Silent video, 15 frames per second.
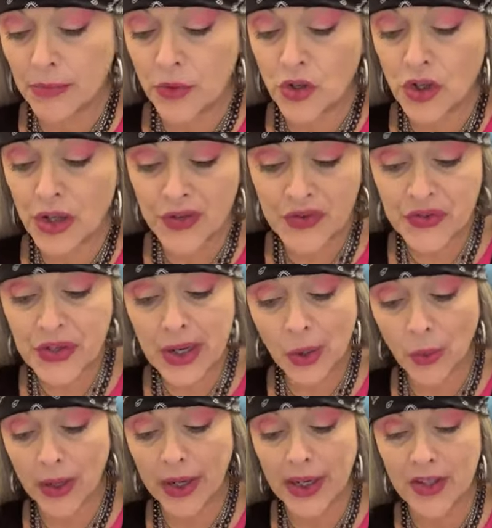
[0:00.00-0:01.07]
She's
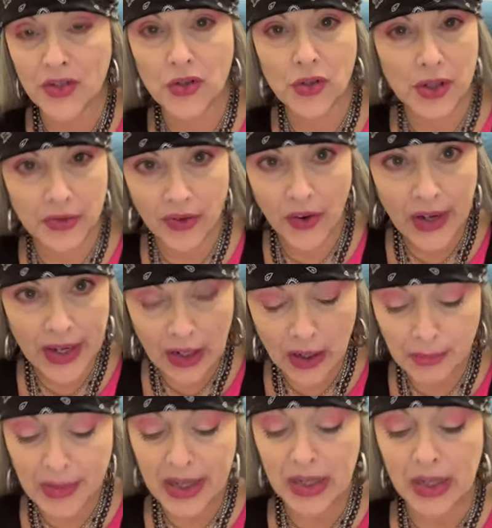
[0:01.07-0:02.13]
serious. She's very
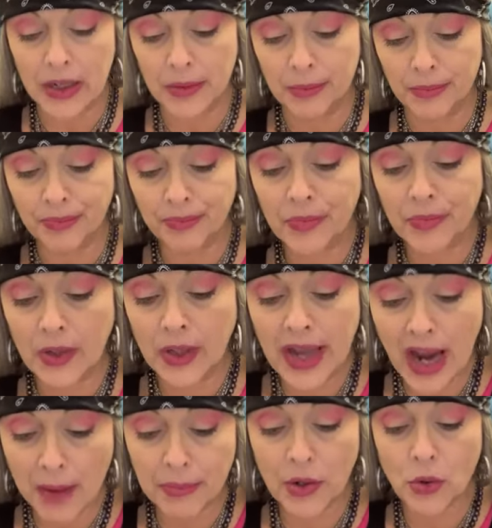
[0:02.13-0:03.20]
committed,
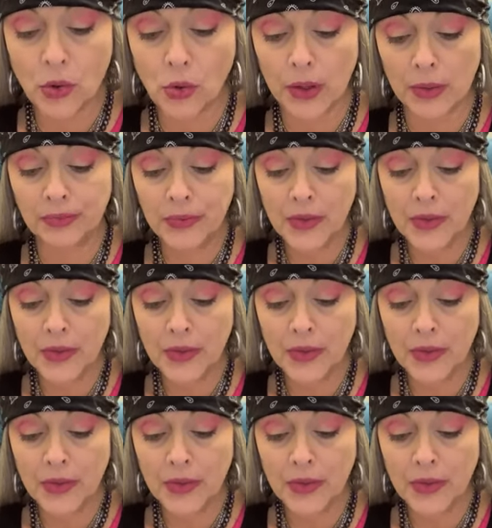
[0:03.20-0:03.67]
Capricorn.